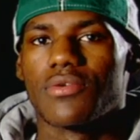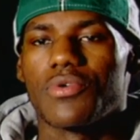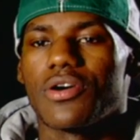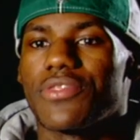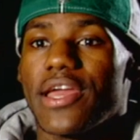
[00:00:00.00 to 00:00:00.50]

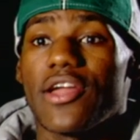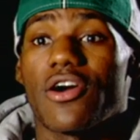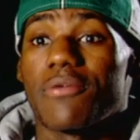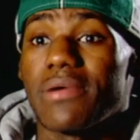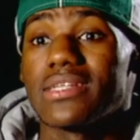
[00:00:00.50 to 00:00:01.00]
Well, they
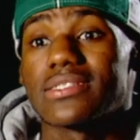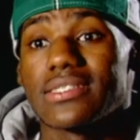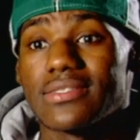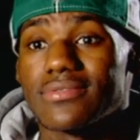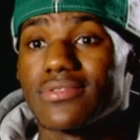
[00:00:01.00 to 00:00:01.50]
are,
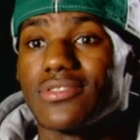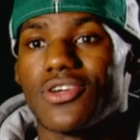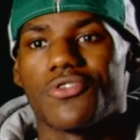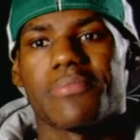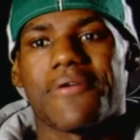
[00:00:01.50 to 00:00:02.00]
basically.
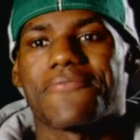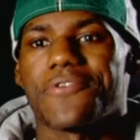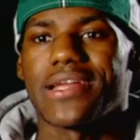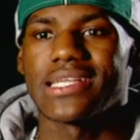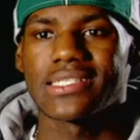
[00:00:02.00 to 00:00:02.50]
And with my
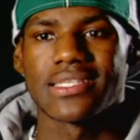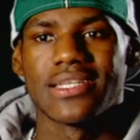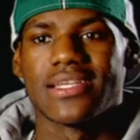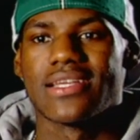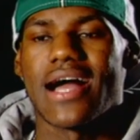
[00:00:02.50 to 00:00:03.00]
friends,
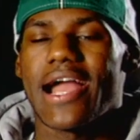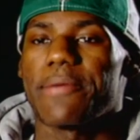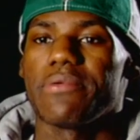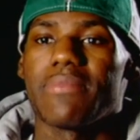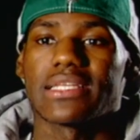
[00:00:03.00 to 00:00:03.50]
I
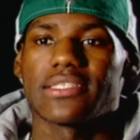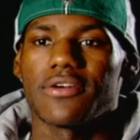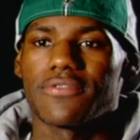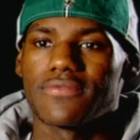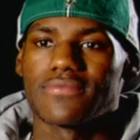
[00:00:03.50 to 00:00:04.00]
can be
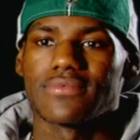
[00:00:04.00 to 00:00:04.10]
myself.